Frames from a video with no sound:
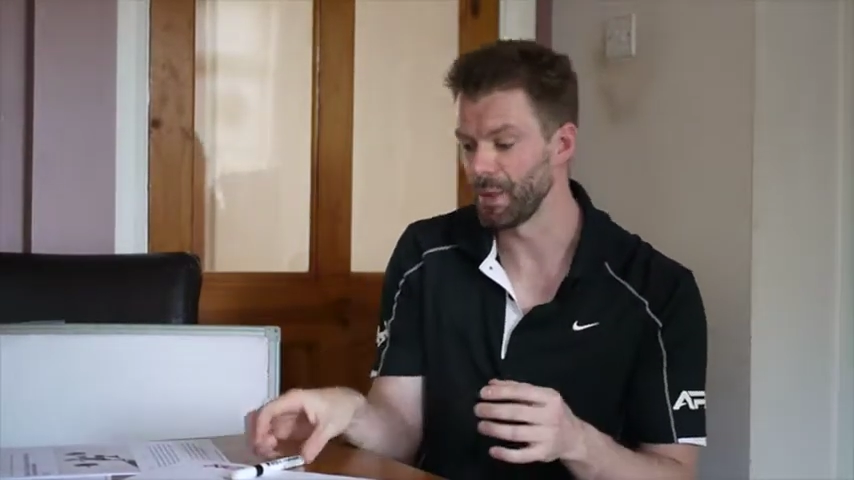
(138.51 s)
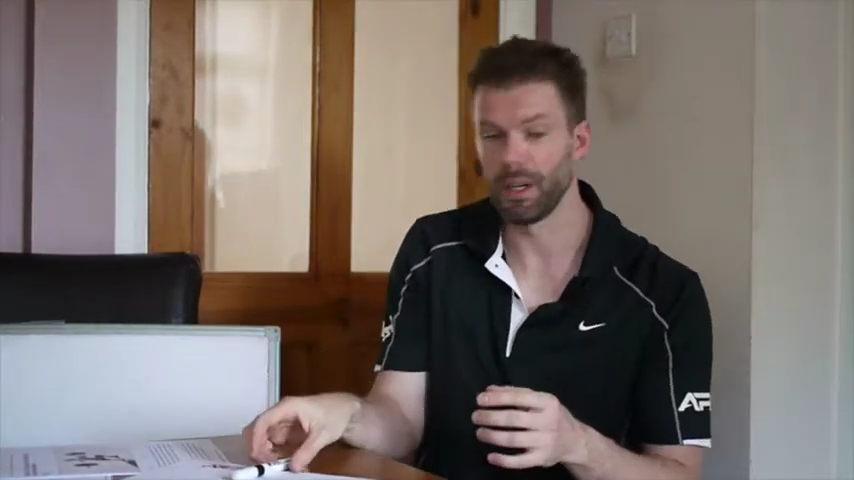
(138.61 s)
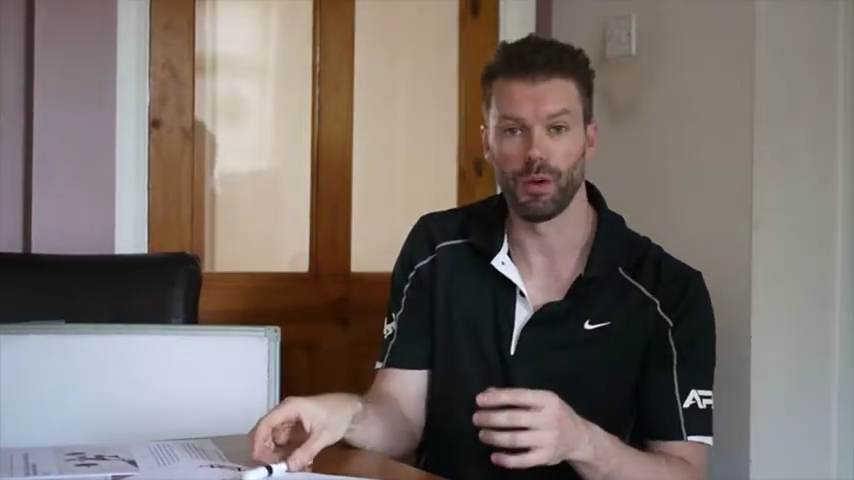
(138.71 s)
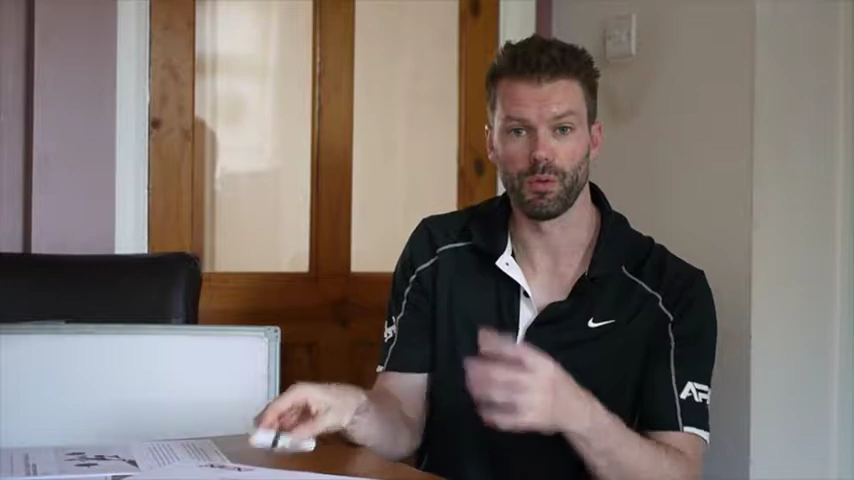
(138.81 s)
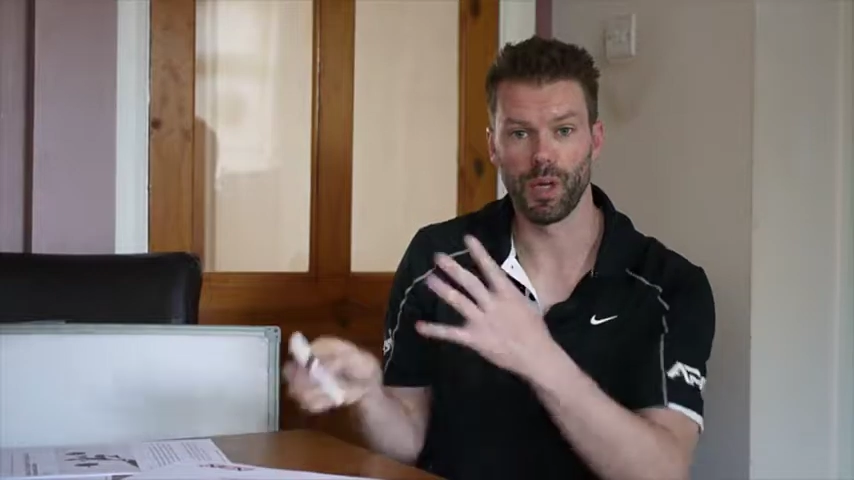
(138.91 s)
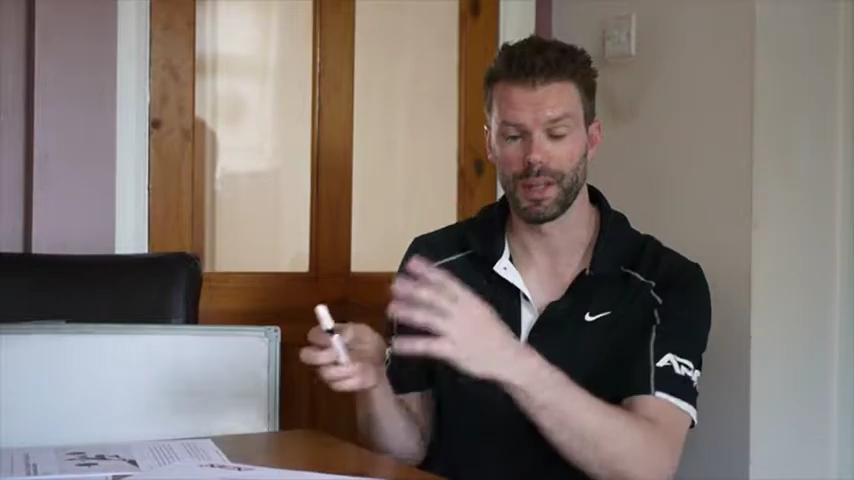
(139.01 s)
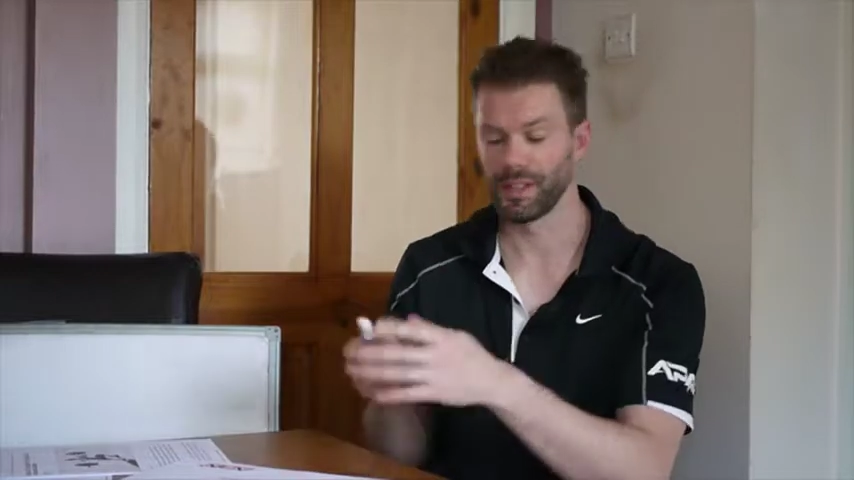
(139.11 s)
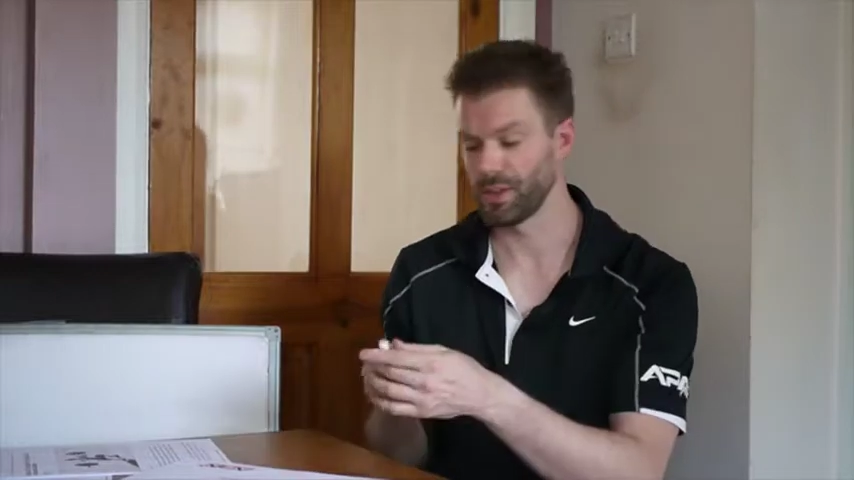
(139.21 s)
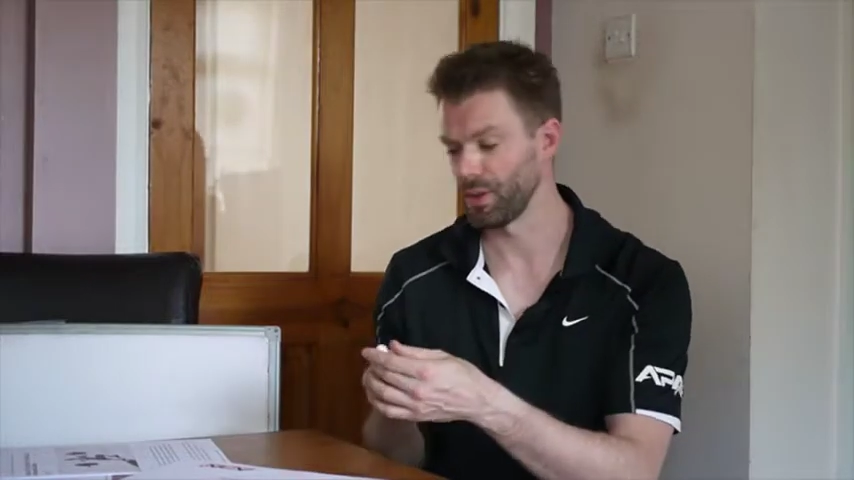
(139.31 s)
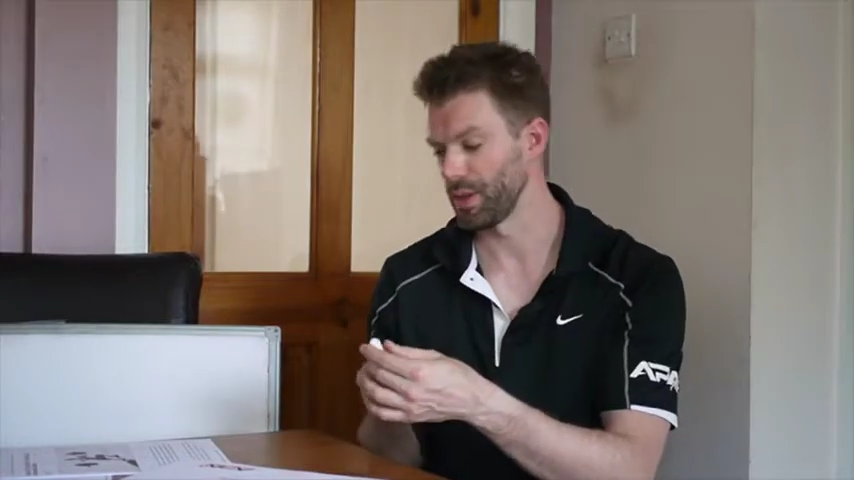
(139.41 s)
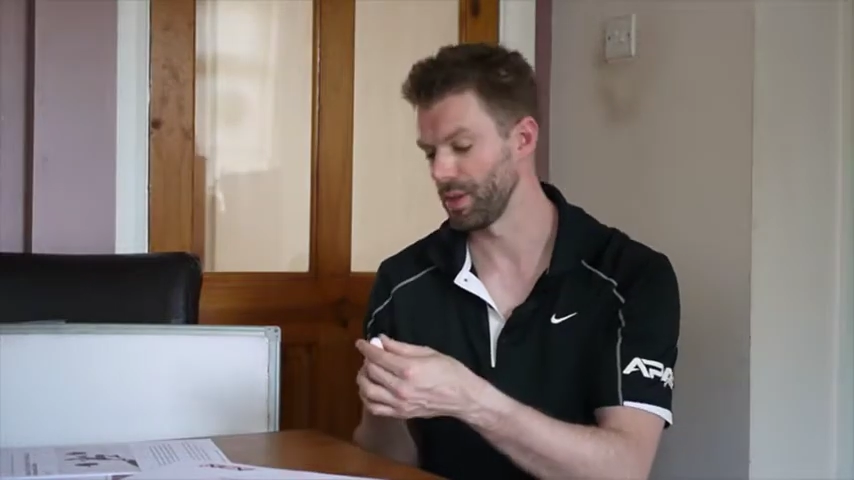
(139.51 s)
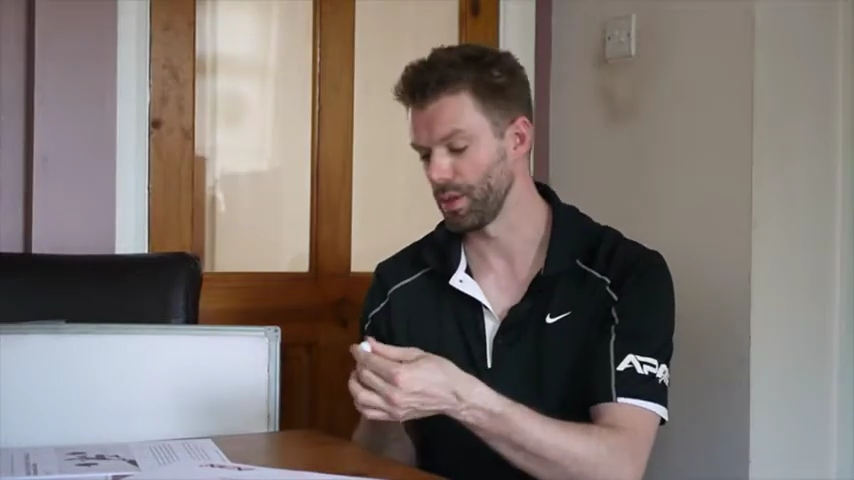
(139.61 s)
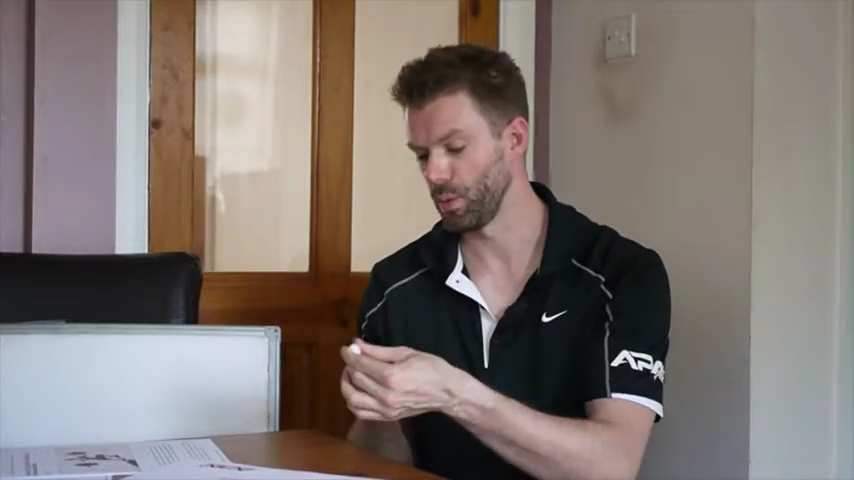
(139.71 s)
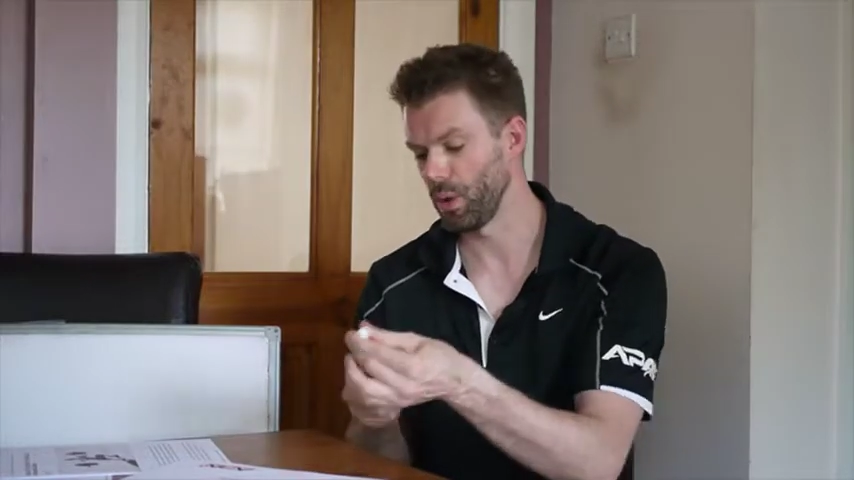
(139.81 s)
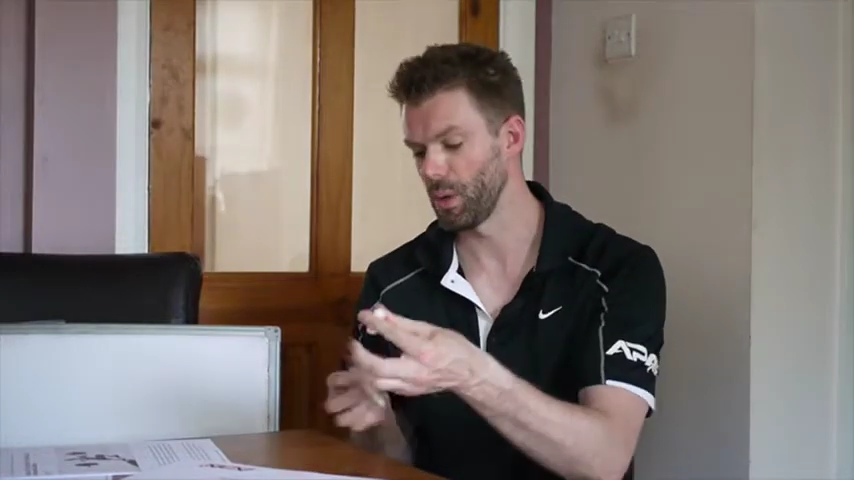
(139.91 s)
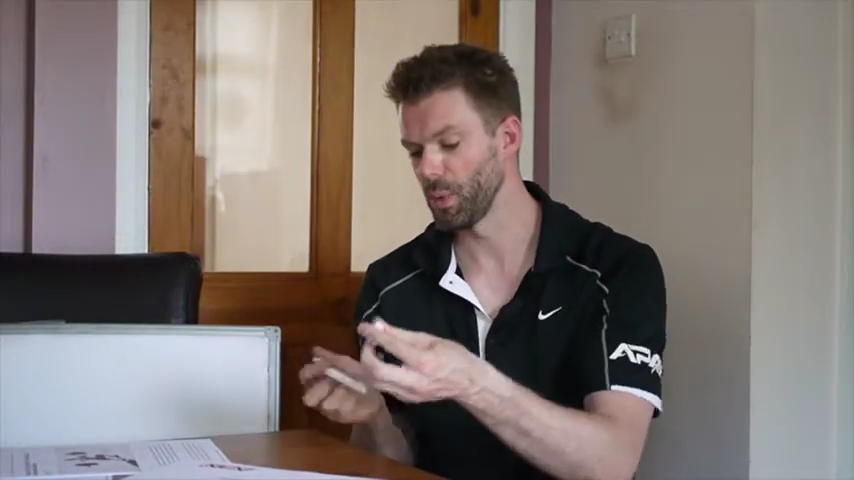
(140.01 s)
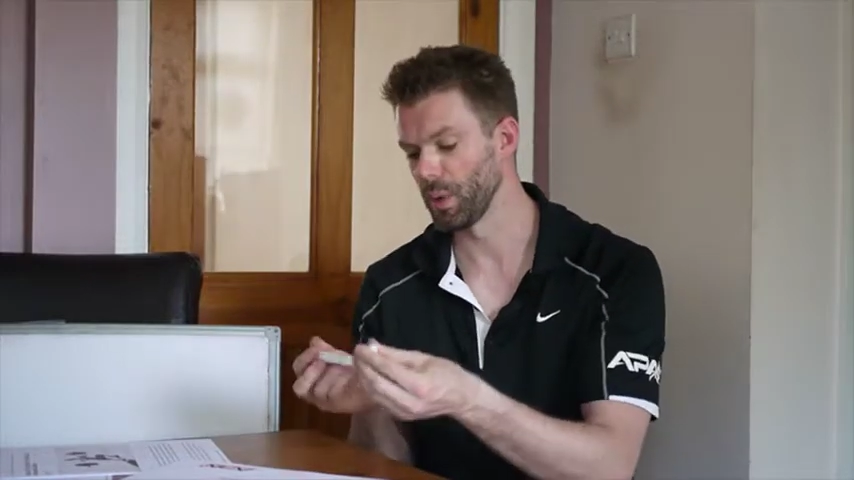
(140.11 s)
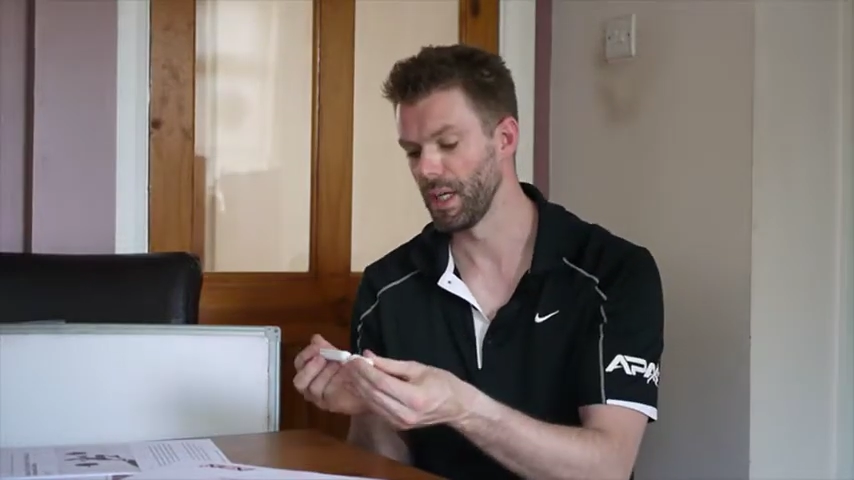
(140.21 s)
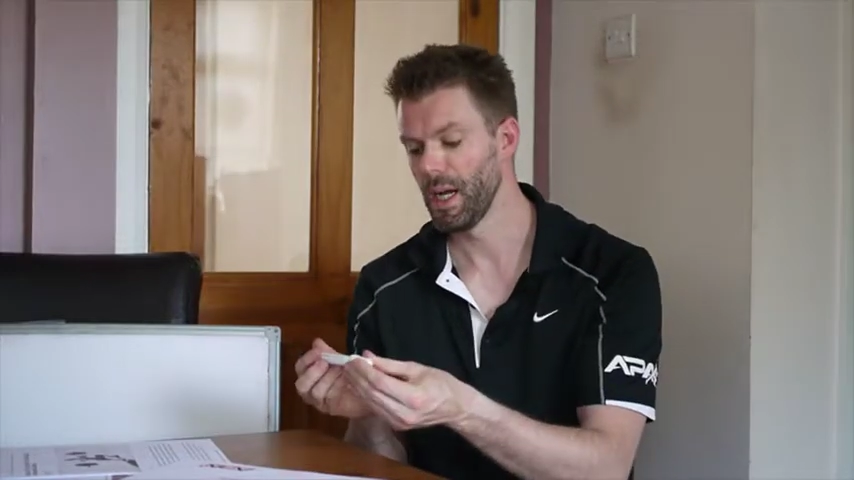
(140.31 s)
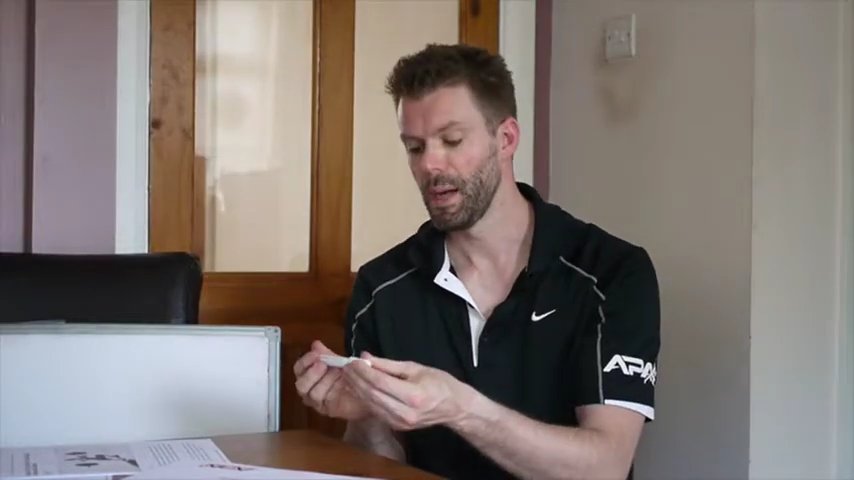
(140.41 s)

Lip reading: and I'll write this on the whiteboard,